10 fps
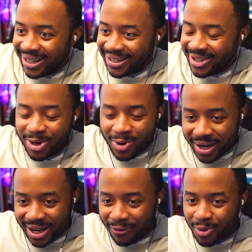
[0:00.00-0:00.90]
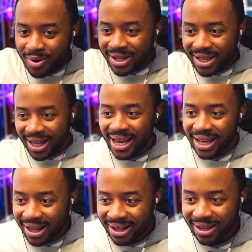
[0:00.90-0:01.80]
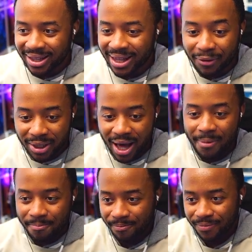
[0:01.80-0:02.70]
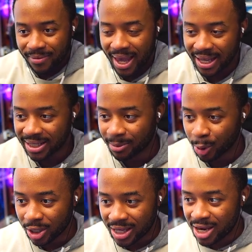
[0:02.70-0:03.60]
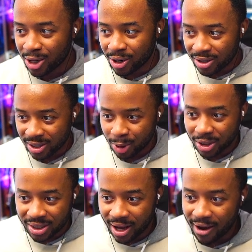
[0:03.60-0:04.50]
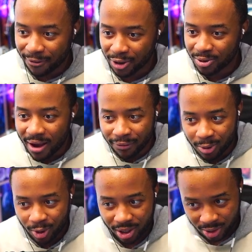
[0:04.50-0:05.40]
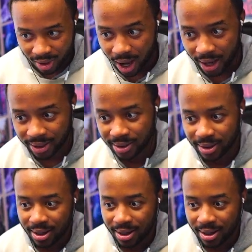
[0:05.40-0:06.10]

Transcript: Dude, you want if you wanted to, like, level up and get some good gear, some good stuff, you definitely want to do the hunts.